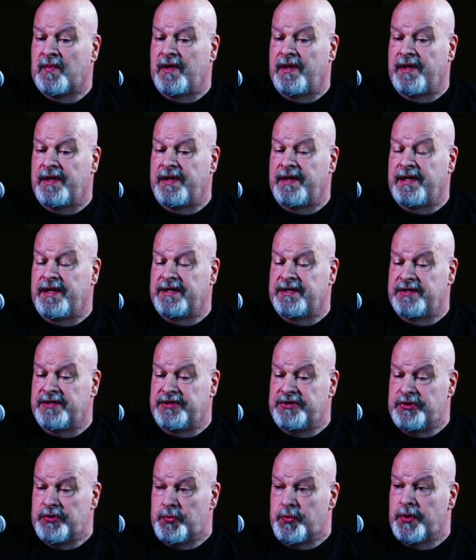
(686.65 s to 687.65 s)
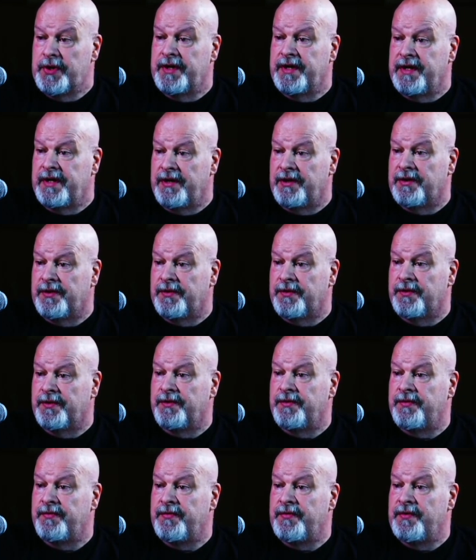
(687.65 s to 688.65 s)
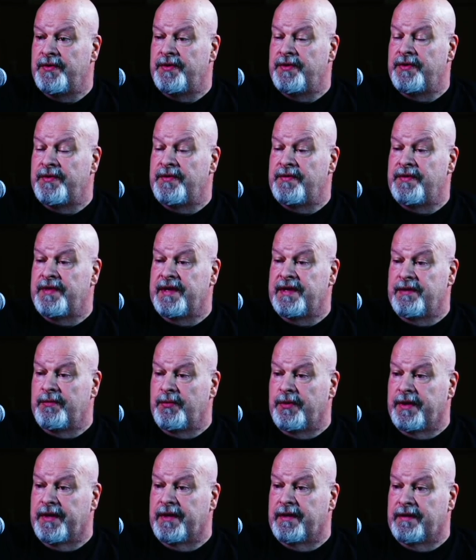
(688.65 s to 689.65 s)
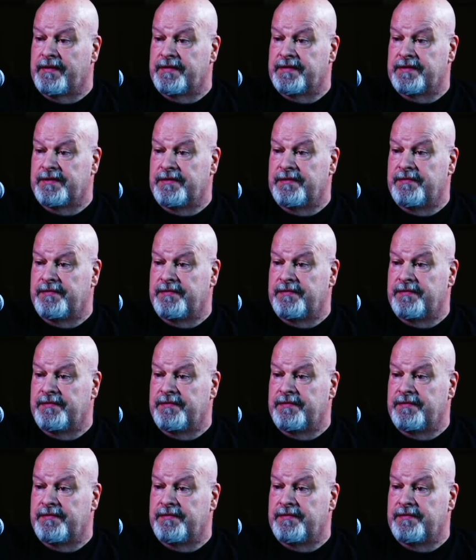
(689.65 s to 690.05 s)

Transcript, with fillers: And he said, "Do you really know that he really loves you?"